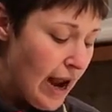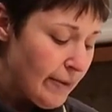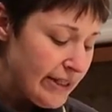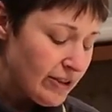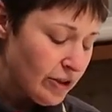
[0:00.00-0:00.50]
I
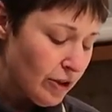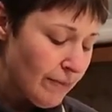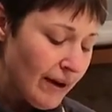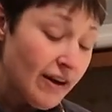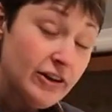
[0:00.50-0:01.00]
wait till they're
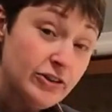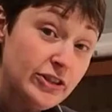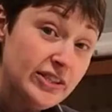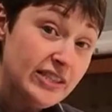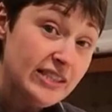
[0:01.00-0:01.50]
about one
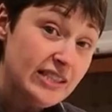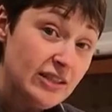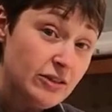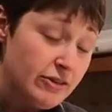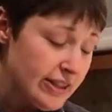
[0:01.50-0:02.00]
hundred sixty
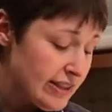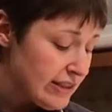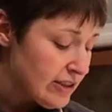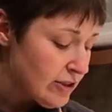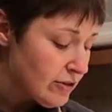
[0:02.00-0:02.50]
degrees
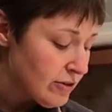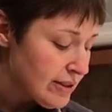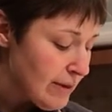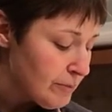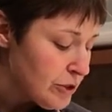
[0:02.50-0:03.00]
internal
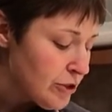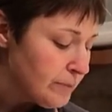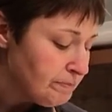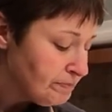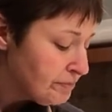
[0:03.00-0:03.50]

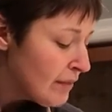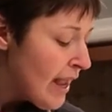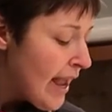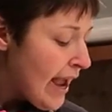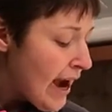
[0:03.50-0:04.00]
temperature,
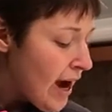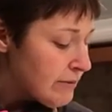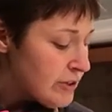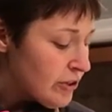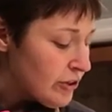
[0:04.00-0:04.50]

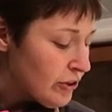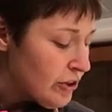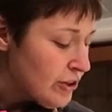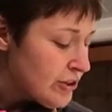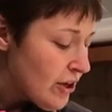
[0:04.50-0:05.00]
um, so that they're
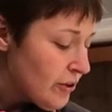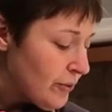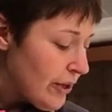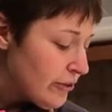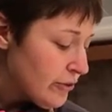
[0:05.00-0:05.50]
cooked all
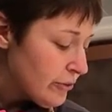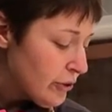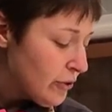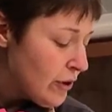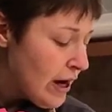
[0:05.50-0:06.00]
the way
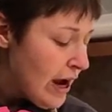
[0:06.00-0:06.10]
through.